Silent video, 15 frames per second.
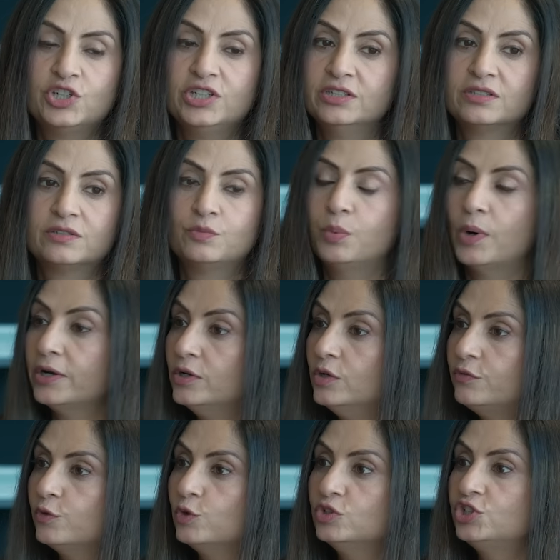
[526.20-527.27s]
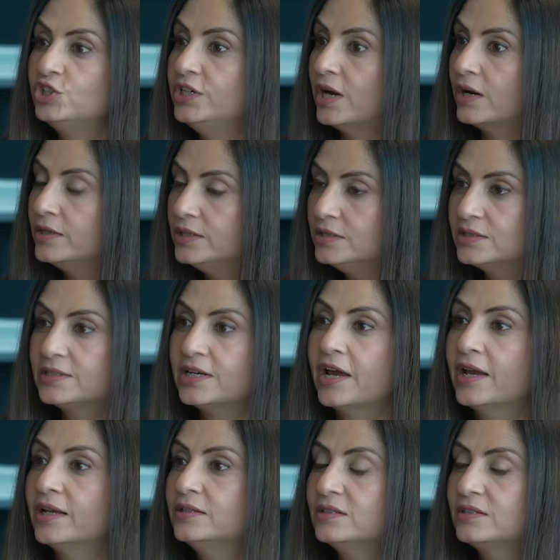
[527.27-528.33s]
she's wonderful. She
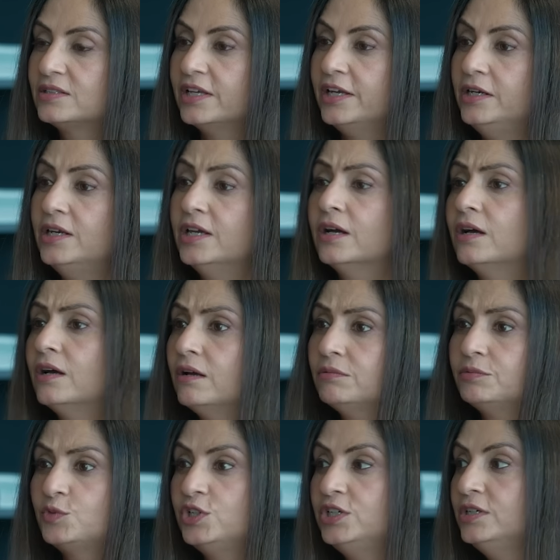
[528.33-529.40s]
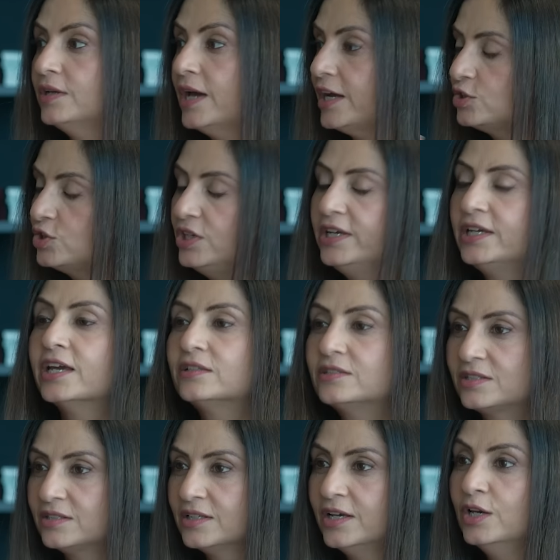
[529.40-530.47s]
understands India. Hmm. She actually
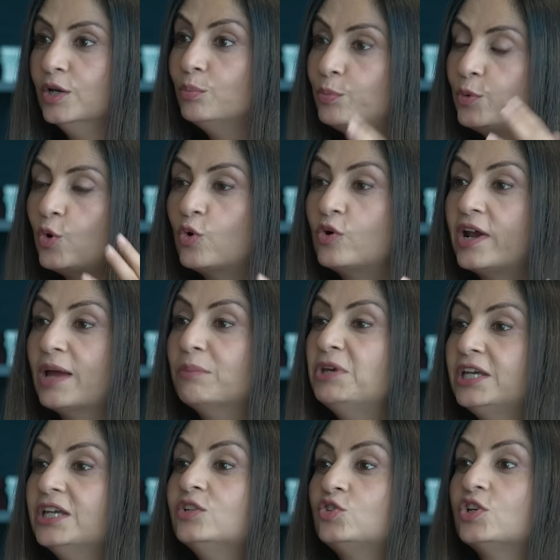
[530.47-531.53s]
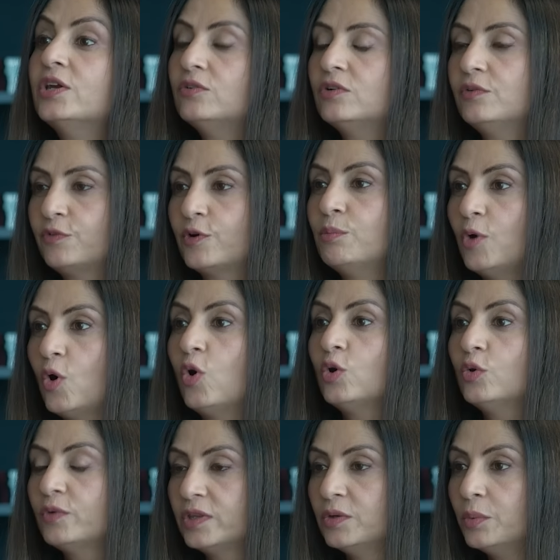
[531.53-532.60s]
gets programming in general from
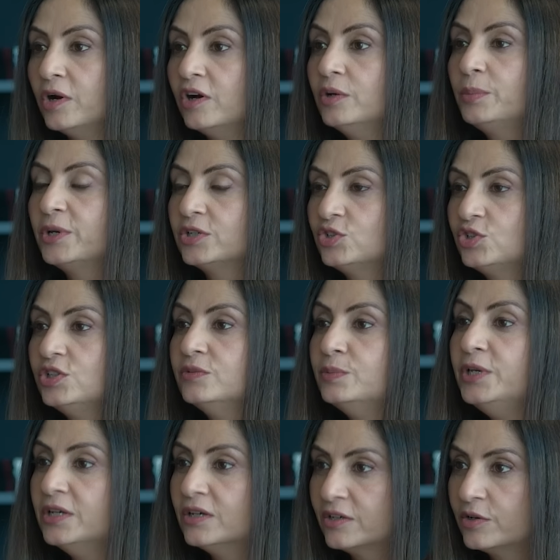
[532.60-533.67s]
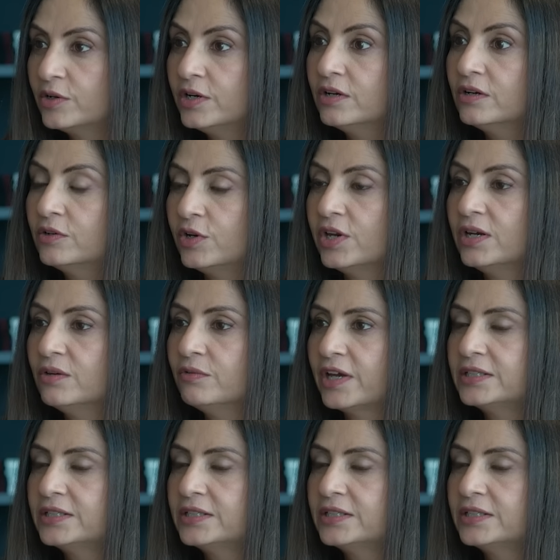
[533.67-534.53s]
all over the world because she's been a career creative